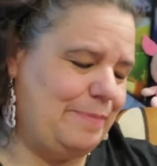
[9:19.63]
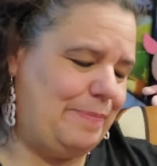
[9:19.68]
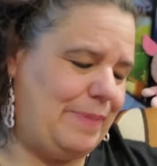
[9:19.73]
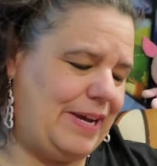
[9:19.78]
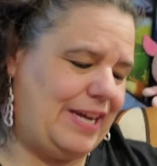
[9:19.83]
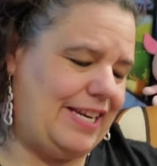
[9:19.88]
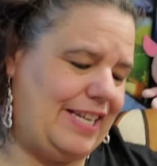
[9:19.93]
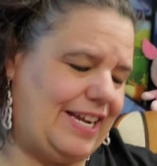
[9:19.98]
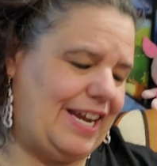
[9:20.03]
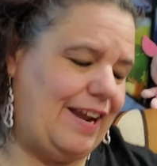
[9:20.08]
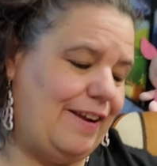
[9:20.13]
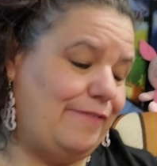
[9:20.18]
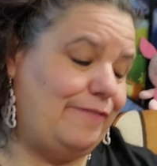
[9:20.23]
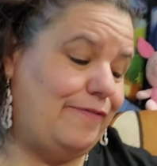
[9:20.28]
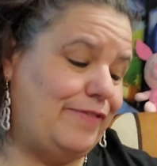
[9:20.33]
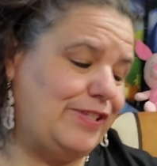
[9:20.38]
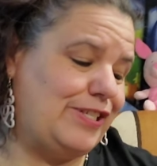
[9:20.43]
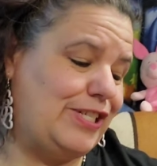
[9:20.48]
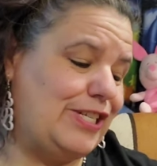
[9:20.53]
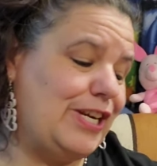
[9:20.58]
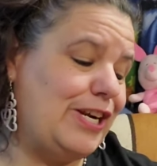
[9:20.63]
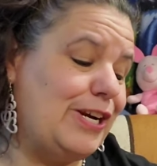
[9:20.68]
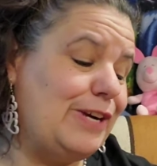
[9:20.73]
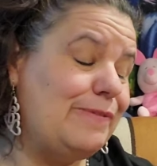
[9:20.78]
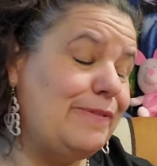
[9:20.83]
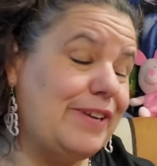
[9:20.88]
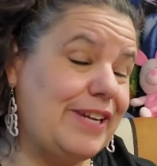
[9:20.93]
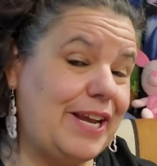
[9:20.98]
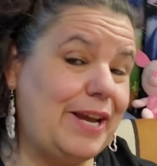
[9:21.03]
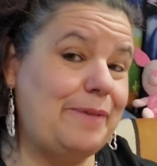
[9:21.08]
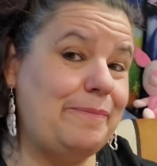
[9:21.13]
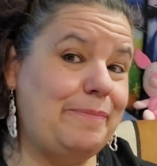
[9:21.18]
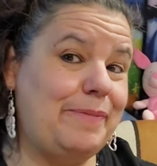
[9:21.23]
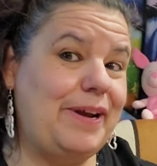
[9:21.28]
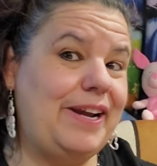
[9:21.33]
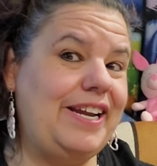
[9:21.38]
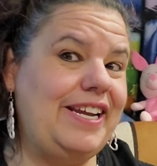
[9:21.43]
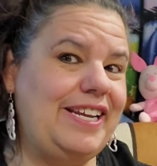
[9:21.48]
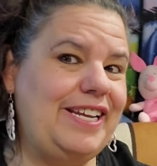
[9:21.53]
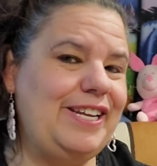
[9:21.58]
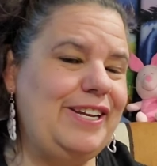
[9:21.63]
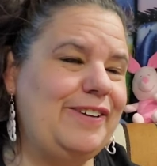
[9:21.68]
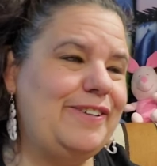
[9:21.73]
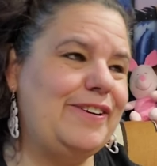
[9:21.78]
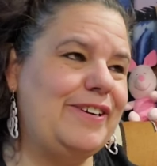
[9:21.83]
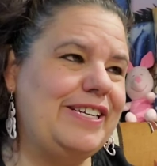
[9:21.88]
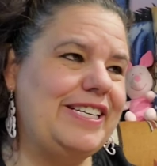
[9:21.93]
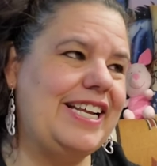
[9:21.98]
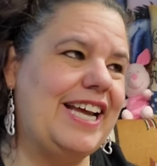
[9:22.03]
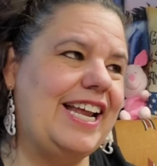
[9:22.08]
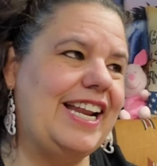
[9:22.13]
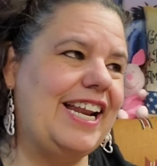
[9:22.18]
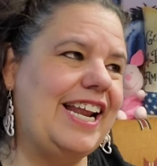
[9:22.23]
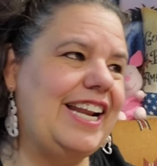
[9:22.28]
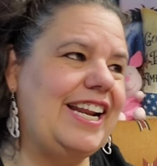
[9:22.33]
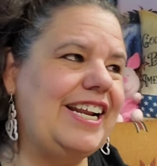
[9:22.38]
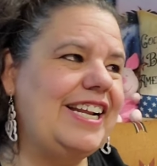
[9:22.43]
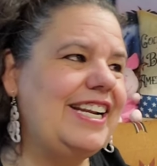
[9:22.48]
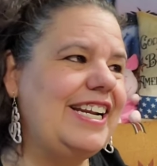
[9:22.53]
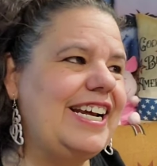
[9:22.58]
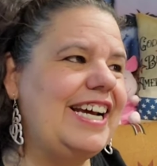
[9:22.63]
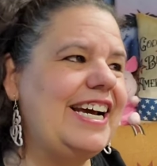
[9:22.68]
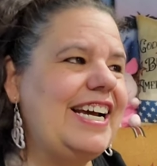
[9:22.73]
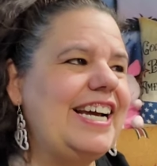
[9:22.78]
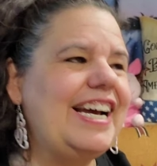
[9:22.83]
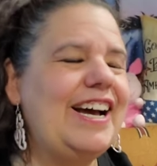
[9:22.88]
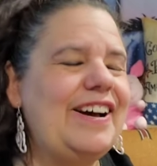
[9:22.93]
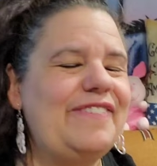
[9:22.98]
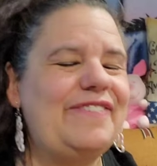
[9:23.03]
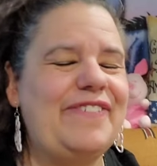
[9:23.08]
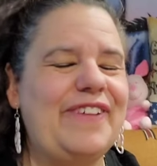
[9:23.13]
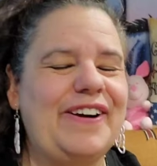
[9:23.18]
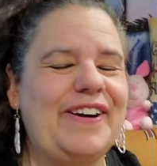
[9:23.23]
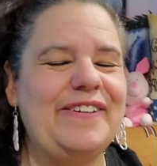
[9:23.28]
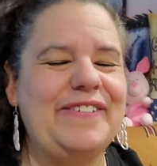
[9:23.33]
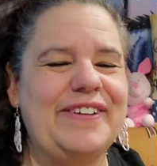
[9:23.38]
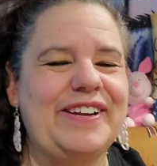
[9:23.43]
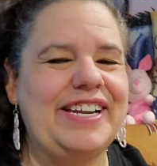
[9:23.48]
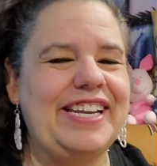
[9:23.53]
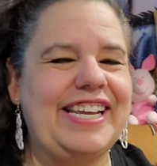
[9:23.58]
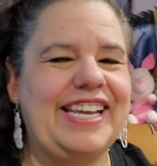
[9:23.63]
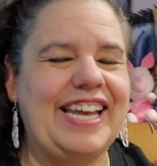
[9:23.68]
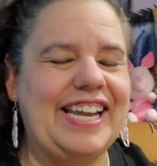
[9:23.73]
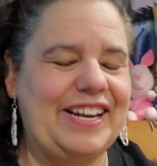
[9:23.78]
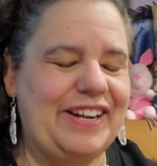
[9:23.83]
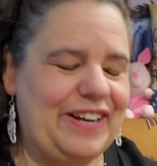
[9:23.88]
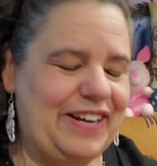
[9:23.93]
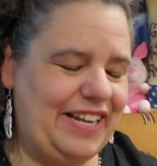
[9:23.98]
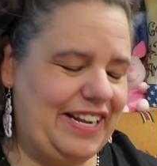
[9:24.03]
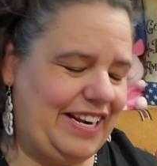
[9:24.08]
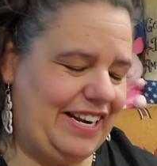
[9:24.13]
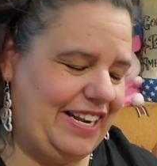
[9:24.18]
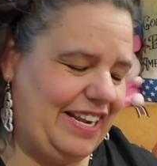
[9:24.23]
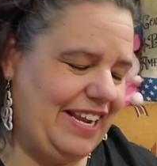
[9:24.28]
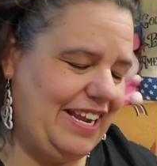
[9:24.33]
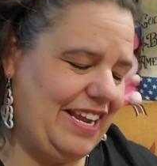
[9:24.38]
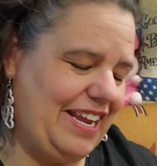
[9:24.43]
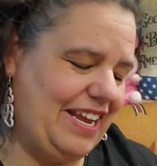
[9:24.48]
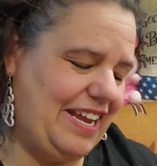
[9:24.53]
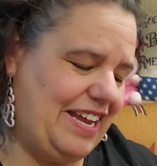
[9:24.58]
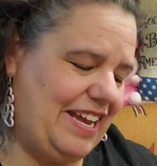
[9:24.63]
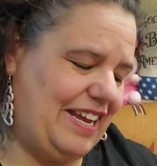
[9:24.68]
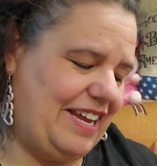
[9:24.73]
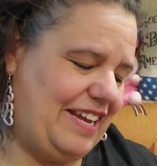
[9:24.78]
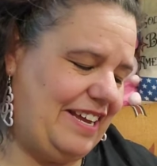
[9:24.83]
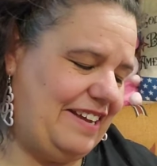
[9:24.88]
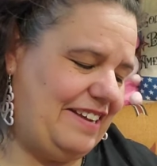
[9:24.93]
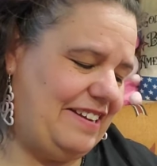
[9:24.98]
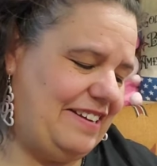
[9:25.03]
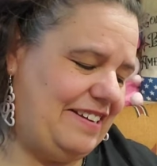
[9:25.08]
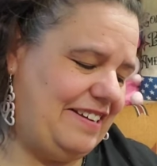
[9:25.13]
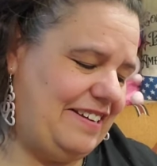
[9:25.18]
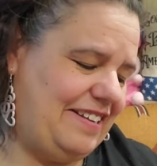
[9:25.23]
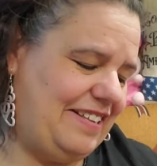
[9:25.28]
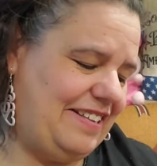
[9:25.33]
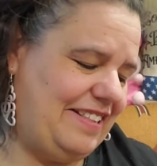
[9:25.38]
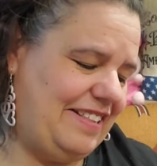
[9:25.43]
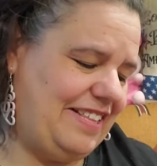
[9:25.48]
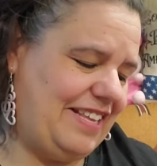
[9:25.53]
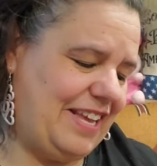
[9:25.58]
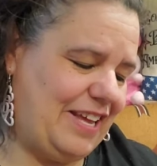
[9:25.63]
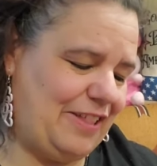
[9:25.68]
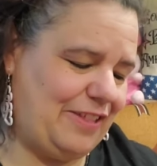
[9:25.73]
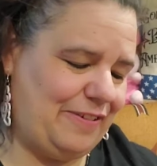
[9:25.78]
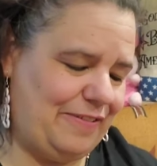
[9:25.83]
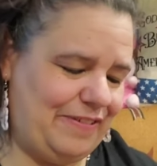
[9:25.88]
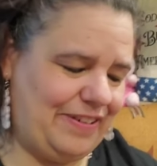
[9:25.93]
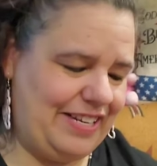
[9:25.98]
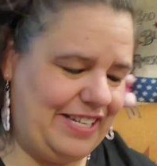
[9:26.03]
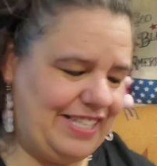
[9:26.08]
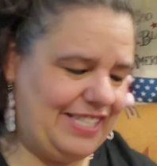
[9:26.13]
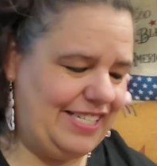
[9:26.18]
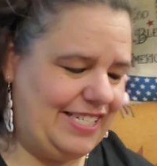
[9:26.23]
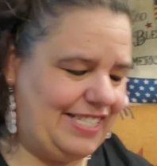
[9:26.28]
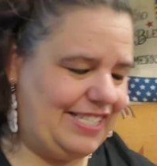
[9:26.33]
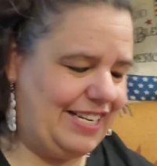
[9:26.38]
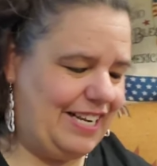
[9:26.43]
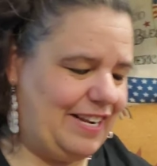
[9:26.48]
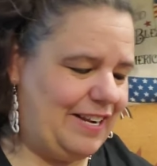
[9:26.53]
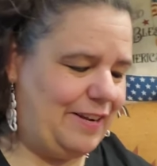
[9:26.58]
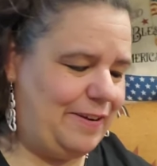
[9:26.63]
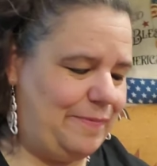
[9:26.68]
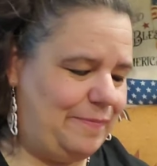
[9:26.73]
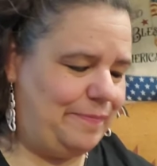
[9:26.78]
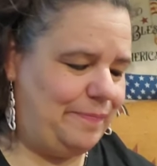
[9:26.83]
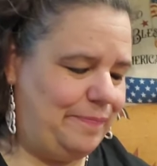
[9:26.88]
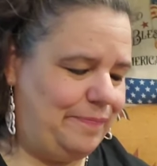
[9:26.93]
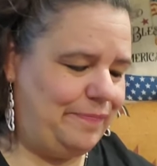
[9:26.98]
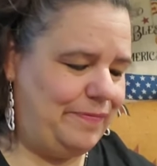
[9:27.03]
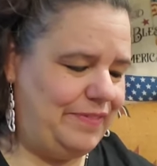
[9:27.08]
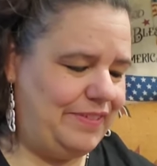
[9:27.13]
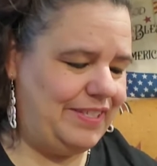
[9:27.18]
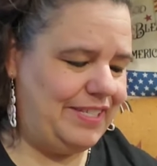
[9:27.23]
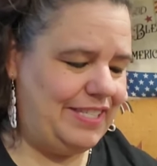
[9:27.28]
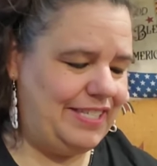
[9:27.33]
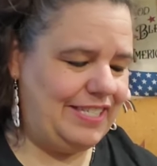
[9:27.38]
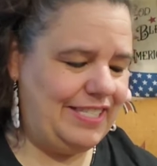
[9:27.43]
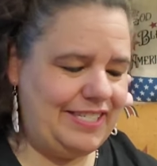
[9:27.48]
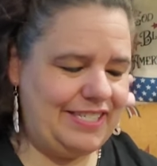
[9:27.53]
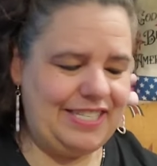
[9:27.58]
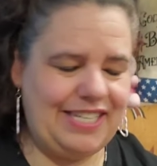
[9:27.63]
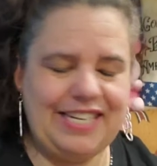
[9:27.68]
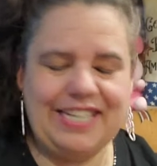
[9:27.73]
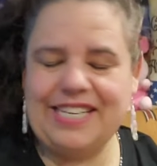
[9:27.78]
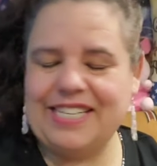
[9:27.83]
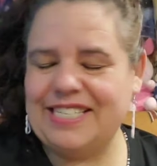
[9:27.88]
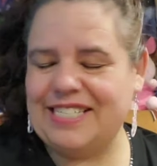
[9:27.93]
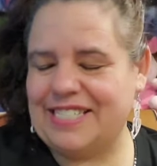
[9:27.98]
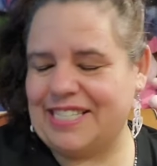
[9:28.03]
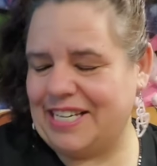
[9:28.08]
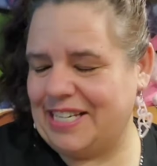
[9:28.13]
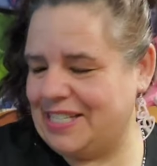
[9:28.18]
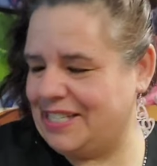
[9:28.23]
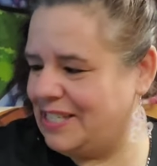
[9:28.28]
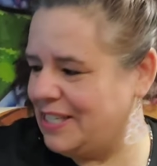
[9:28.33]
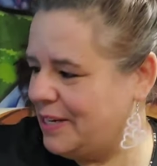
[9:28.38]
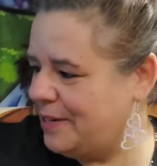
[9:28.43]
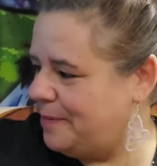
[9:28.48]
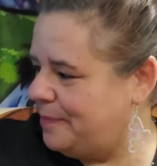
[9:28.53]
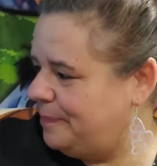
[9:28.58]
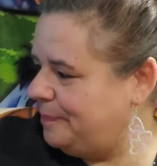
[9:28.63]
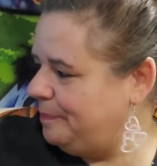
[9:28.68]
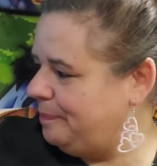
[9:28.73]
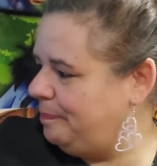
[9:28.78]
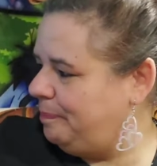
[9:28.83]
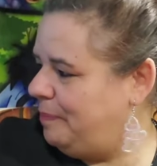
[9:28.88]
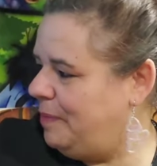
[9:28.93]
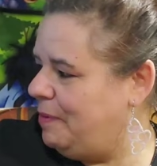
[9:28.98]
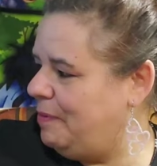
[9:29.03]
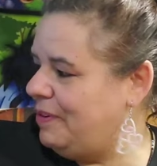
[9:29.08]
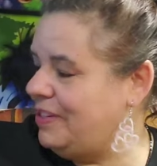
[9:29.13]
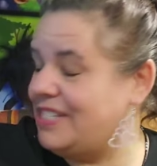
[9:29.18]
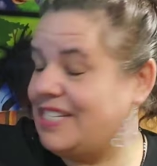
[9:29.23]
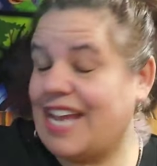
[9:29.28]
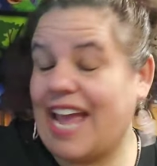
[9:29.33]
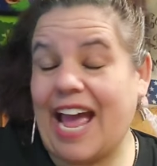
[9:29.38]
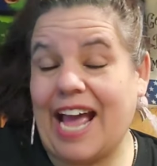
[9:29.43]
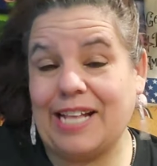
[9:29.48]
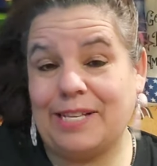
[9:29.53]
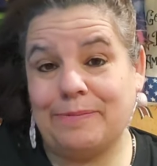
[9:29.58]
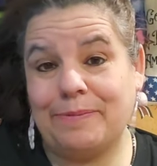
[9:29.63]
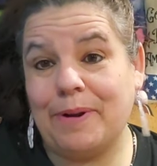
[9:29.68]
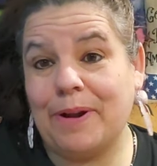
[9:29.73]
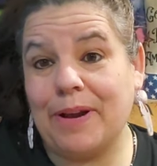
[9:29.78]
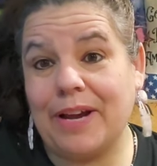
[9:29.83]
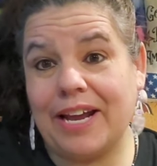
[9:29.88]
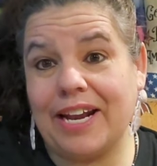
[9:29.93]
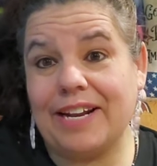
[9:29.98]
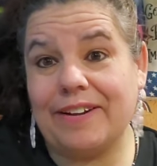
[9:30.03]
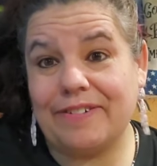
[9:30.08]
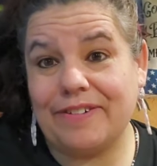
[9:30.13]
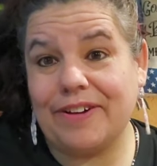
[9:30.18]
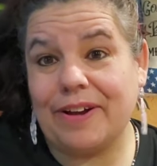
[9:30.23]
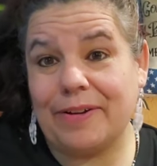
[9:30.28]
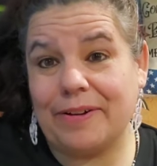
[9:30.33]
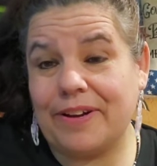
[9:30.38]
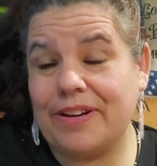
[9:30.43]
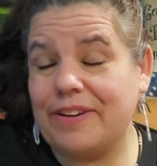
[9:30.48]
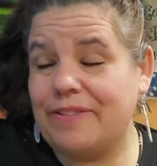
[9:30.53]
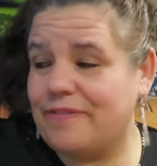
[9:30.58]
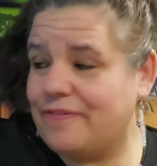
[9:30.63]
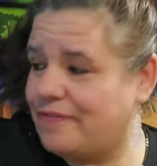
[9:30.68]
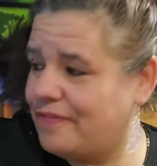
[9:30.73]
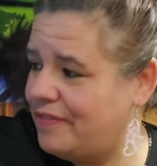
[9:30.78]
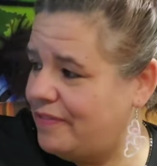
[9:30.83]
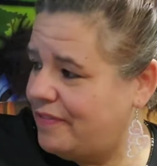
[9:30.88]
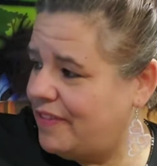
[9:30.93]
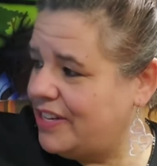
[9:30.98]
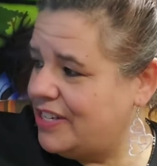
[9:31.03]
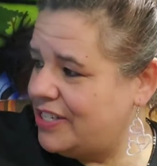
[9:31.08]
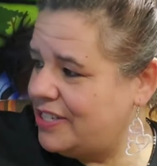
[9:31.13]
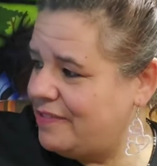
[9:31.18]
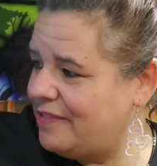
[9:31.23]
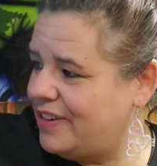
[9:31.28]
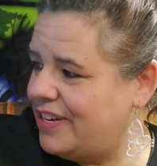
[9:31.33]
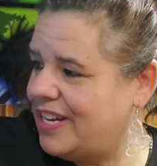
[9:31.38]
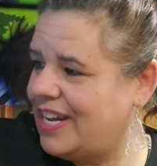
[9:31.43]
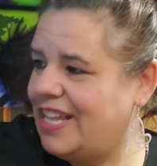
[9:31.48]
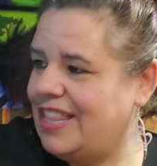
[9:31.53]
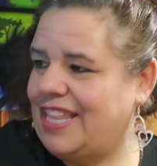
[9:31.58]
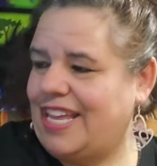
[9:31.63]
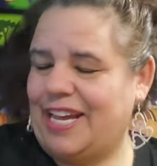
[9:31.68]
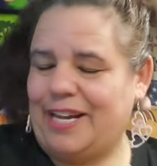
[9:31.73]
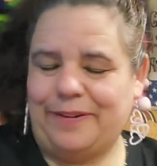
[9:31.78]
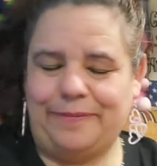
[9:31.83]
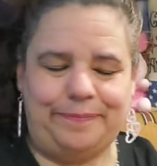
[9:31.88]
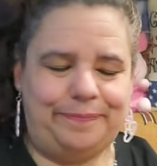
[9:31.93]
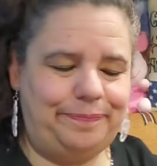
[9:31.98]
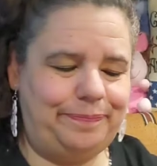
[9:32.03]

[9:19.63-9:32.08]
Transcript: But I for sure will get my ER done. I don't know how far I'm going to get on uh, the other ones, um, cheetahs and um, bewitched cats. But I'm going to I'm gonna eventually work on that.